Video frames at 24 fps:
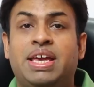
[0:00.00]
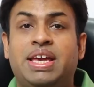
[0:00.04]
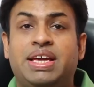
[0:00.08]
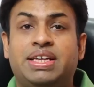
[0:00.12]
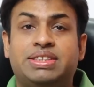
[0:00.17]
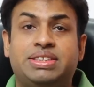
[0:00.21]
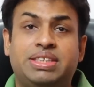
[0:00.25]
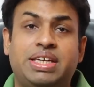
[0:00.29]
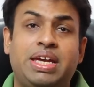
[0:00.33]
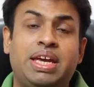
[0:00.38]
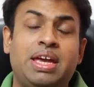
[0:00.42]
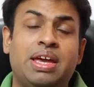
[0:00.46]

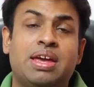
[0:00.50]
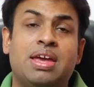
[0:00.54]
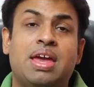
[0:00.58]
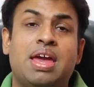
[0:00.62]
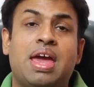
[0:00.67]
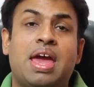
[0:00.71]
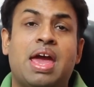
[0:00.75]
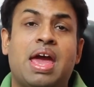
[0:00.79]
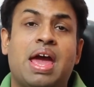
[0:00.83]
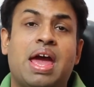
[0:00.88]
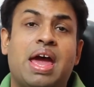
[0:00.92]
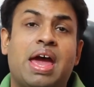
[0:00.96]
easy.
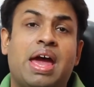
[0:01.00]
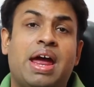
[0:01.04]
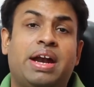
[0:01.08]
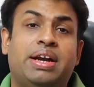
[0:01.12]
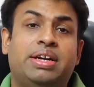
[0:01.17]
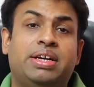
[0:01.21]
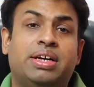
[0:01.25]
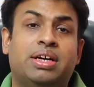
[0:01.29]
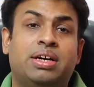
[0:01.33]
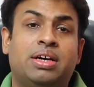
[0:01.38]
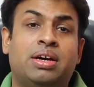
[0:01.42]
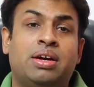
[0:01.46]

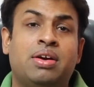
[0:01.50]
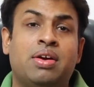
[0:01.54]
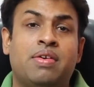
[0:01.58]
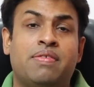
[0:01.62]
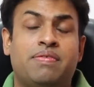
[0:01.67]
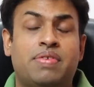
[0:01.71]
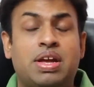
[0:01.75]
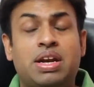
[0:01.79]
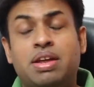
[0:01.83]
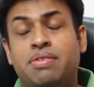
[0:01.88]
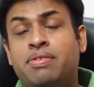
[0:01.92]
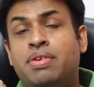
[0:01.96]
And
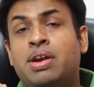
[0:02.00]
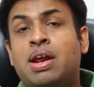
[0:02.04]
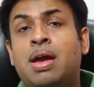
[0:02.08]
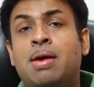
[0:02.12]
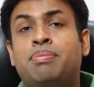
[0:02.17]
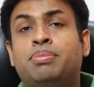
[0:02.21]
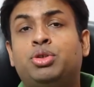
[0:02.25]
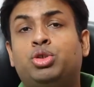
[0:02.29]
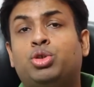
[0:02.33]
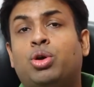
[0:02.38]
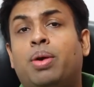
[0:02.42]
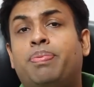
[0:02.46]
whenever
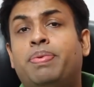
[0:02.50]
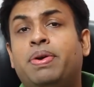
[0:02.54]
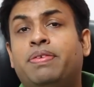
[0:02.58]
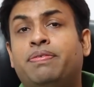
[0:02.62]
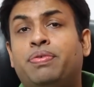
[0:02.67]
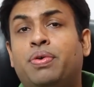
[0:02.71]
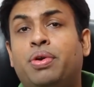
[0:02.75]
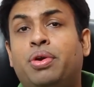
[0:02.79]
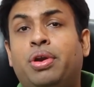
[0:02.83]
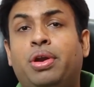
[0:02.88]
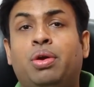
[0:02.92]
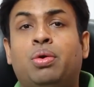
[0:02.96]
I'm shopping
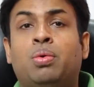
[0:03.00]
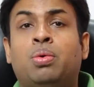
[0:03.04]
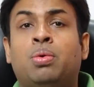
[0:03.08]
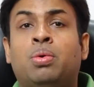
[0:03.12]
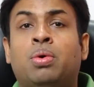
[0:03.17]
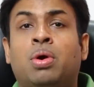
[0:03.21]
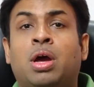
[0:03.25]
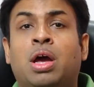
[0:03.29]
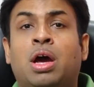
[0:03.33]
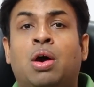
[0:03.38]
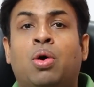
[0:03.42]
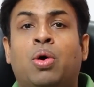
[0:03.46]
for
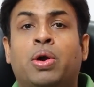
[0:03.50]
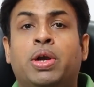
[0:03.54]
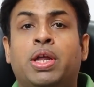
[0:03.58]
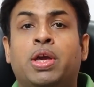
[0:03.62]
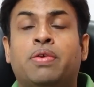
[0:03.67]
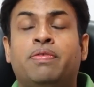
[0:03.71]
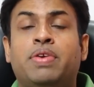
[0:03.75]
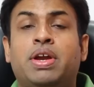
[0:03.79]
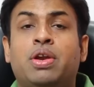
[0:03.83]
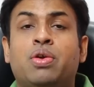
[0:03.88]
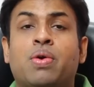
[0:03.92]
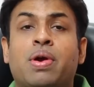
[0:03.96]
new
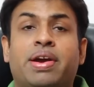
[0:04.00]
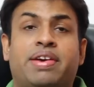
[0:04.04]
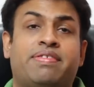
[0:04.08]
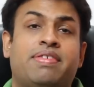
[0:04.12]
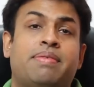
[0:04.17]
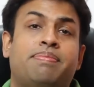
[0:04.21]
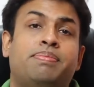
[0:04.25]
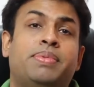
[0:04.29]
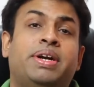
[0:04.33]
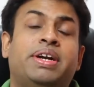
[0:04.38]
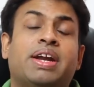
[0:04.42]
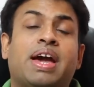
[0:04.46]
audio video
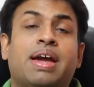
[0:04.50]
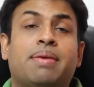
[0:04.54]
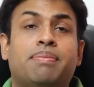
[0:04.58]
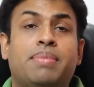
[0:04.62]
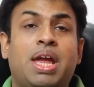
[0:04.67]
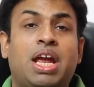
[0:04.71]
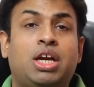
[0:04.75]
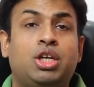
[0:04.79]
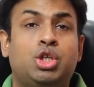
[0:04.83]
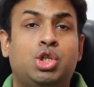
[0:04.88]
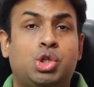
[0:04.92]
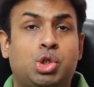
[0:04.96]
equipment, I
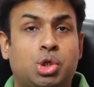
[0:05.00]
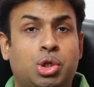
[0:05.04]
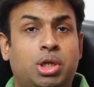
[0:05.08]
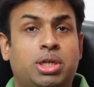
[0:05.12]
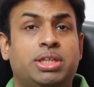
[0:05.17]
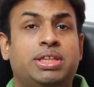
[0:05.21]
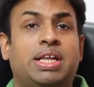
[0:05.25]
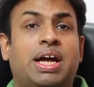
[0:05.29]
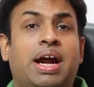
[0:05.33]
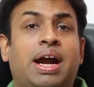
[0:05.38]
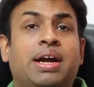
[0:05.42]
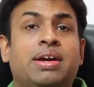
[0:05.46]
make
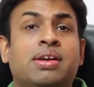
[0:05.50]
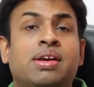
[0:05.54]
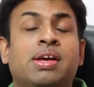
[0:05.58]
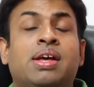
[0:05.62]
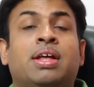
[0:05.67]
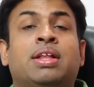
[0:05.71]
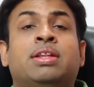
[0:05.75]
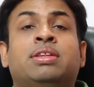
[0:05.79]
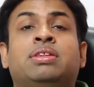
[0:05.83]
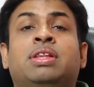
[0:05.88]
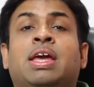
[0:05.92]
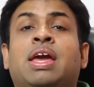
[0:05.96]
sure that
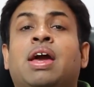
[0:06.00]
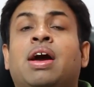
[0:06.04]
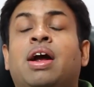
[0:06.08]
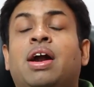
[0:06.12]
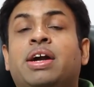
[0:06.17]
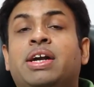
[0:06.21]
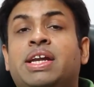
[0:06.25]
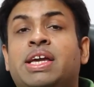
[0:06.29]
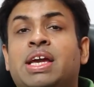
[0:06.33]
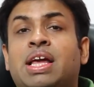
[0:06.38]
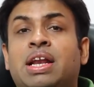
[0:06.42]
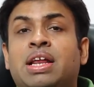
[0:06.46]
they
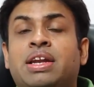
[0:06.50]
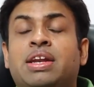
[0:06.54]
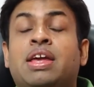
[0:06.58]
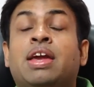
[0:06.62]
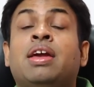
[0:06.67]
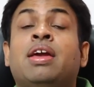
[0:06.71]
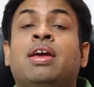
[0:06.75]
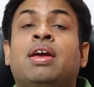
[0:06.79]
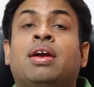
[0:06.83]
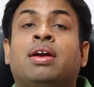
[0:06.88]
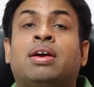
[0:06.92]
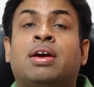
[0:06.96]
are
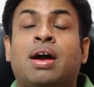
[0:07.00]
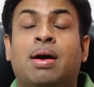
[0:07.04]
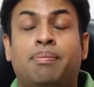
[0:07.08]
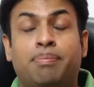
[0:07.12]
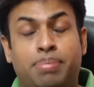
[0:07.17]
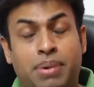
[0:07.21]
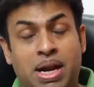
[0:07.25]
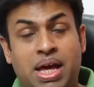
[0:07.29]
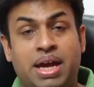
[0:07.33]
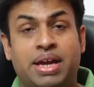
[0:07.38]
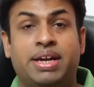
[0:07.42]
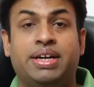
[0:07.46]
DLNA
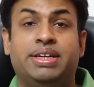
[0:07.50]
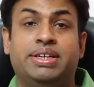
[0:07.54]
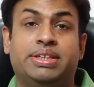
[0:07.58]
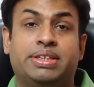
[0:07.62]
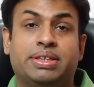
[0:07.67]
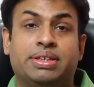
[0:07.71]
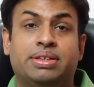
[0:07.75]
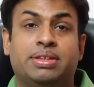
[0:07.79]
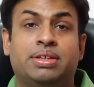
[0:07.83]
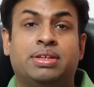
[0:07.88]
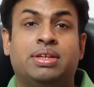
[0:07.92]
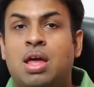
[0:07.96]

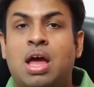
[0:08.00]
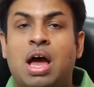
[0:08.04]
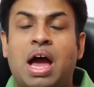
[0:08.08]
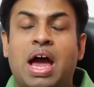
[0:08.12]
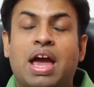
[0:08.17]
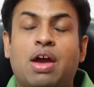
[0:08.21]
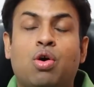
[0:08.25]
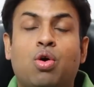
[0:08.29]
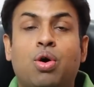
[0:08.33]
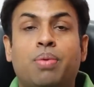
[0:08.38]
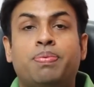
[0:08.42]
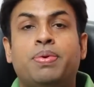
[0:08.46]
compliant.
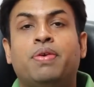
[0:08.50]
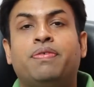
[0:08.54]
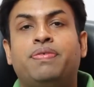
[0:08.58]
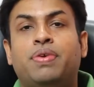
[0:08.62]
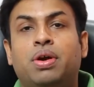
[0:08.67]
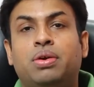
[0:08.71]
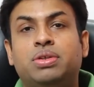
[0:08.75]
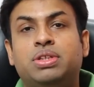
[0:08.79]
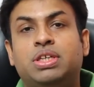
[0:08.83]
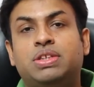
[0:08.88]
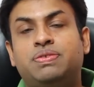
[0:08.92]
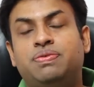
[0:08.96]
I hope you
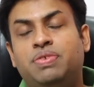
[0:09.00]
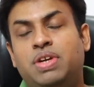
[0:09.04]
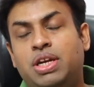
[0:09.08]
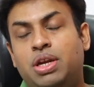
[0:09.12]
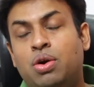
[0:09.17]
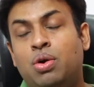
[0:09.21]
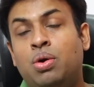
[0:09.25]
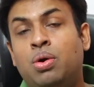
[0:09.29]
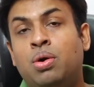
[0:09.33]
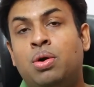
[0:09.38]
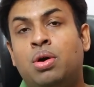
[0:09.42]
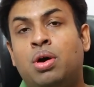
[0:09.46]
found this
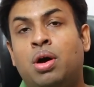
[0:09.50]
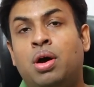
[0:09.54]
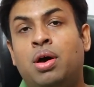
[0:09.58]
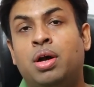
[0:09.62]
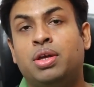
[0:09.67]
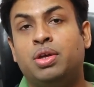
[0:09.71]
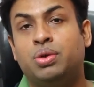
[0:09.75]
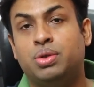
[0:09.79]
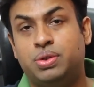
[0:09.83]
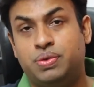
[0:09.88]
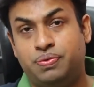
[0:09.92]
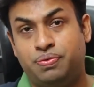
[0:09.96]
video
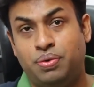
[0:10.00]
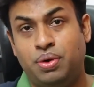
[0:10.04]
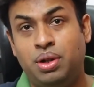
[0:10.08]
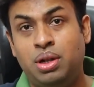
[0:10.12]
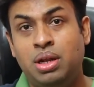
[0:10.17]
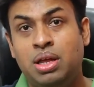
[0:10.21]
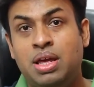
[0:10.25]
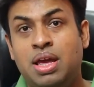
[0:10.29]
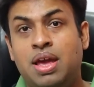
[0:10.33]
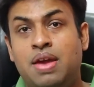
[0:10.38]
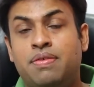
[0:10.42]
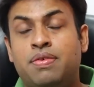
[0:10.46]

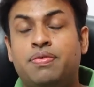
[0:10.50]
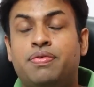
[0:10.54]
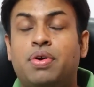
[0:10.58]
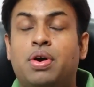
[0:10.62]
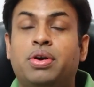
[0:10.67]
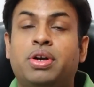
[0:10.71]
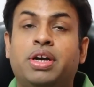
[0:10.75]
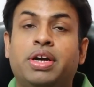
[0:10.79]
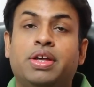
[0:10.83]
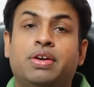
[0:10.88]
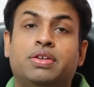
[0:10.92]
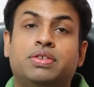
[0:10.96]
useful. If you
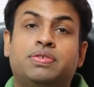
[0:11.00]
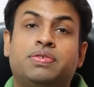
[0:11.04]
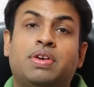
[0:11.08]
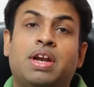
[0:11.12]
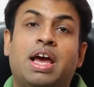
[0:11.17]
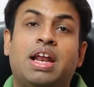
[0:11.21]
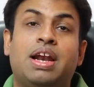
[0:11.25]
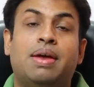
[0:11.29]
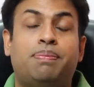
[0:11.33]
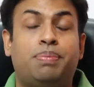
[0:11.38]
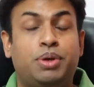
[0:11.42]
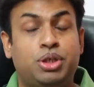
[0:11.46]
found it useful,
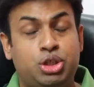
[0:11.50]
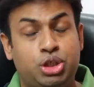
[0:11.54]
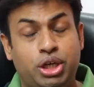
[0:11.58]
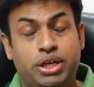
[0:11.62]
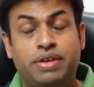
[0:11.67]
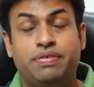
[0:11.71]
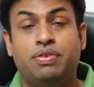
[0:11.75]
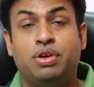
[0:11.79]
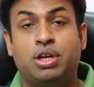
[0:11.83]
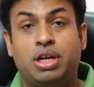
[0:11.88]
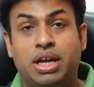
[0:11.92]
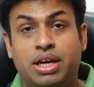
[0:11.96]
I'll
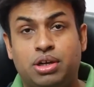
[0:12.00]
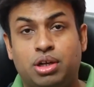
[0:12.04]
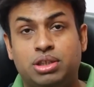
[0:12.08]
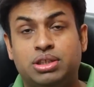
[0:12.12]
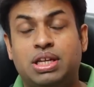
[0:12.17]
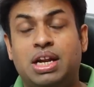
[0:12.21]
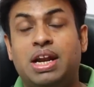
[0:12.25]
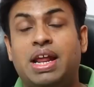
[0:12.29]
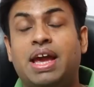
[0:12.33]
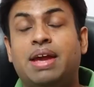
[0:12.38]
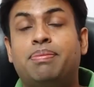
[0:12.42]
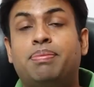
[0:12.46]
appreciate if you click on
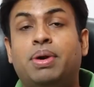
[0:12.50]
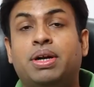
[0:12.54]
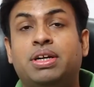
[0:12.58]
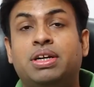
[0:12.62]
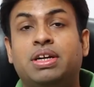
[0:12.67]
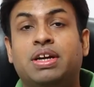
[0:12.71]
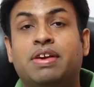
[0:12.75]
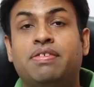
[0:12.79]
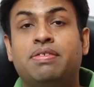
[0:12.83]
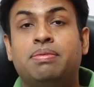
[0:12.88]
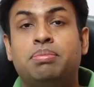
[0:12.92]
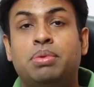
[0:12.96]
the like
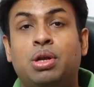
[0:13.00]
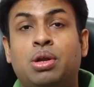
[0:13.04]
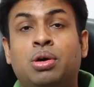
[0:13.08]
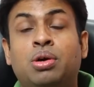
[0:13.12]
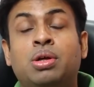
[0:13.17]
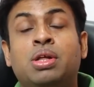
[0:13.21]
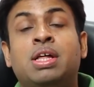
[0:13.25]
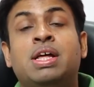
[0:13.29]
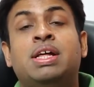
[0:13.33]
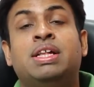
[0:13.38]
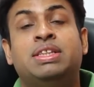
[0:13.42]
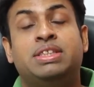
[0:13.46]
button given
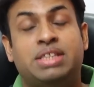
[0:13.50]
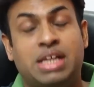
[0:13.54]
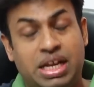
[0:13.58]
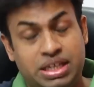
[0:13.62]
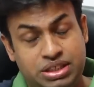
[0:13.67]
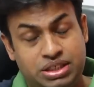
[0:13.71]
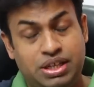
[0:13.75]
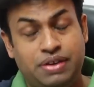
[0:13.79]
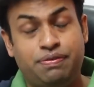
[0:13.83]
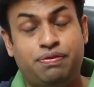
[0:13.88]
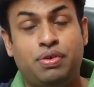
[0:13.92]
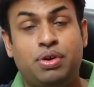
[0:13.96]
below.
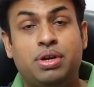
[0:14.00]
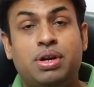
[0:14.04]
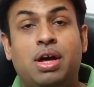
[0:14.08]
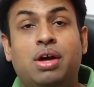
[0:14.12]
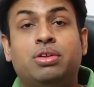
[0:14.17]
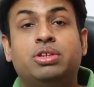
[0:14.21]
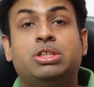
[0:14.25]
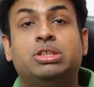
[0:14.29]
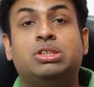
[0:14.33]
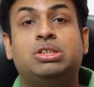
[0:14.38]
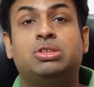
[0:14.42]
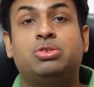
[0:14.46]
That's it for
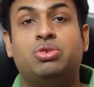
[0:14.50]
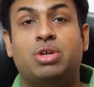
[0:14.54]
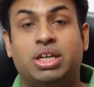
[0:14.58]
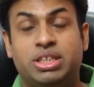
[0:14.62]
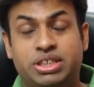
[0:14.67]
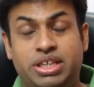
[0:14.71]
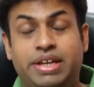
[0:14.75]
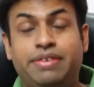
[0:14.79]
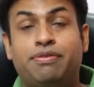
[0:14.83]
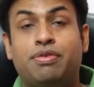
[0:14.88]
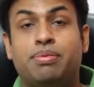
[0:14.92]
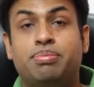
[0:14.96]
now. This is
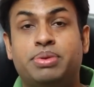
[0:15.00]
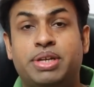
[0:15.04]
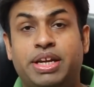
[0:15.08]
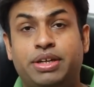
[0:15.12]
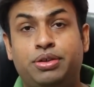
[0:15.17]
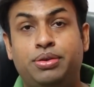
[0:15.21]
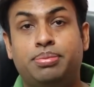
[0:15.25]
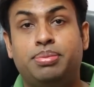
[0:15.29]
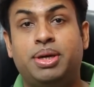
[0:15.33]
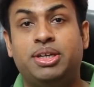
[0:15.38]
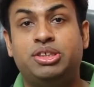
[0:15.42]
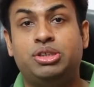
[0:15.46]
Ranjit from
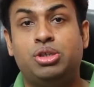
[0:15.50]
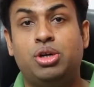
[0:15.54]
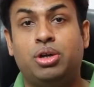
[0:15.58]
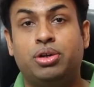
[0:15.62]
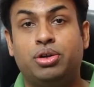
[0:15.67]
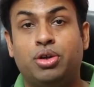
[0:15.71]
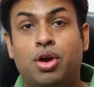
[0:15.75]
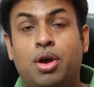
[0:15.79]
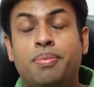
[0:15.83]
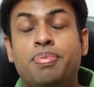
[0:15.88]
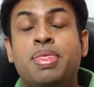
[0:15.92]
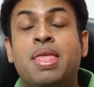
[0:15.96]

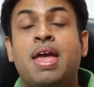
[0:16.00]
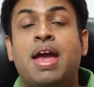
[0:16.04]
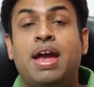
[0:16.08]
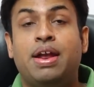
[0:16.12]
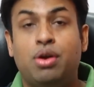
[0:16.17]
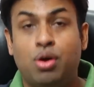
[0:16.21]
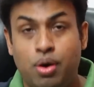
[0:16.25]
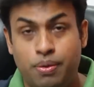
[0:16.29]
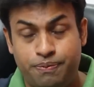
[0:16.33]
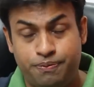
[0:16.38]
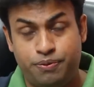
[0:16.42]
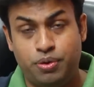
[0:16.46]
tech2buzz.com
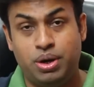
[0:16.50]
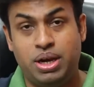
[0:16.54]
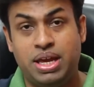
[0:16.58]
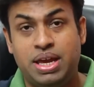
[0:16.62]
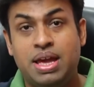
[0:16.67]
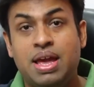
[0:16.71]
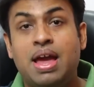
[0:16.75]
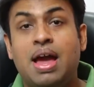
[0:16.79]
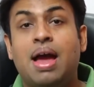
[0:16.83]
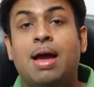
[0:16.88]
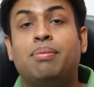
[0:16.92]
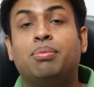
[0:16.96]
and
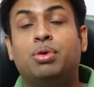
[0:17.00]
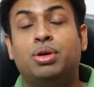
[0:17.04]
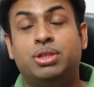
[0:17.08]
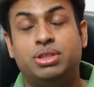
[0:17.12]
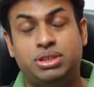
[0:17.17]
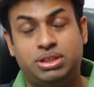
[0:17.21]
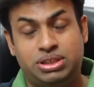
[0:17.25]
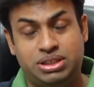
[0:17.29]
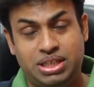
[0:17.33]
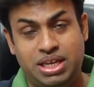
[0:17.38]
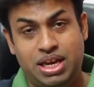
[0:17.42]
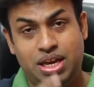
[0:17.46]
hopefully I'm going
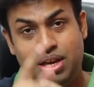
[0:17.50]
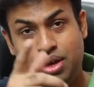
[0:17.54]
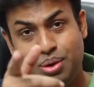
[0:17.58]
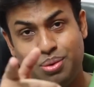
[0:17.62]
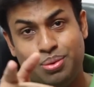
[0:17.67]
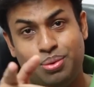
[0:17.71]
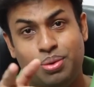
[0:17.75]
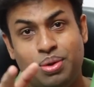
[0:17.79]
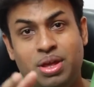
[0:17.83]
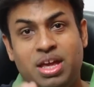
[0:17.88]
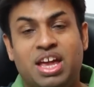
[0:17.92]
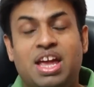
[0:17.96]
to see
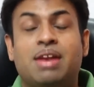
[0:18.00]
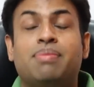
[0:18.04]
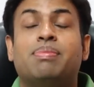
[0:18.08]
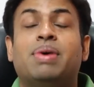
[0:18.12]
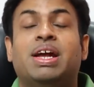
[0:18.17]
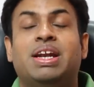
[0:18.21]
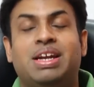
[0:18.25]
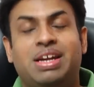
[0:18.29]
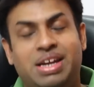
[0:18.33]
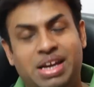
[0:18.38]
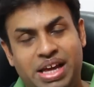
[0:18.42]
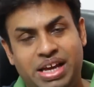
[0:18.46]
you in
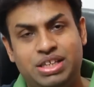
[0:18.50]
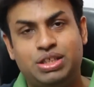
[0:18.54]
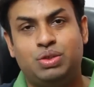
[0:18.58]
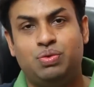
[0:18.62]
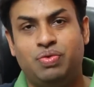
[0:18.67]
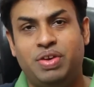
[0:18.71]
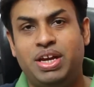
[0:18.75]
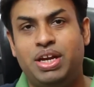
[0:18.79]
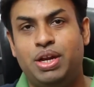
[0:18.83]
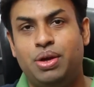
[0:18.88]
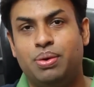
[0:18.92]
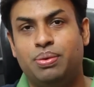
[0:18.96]
my next
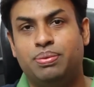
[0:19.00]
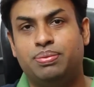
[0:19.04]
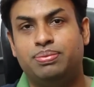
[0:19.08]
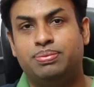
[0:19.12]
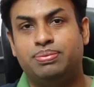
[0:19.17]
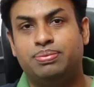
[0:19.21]
video.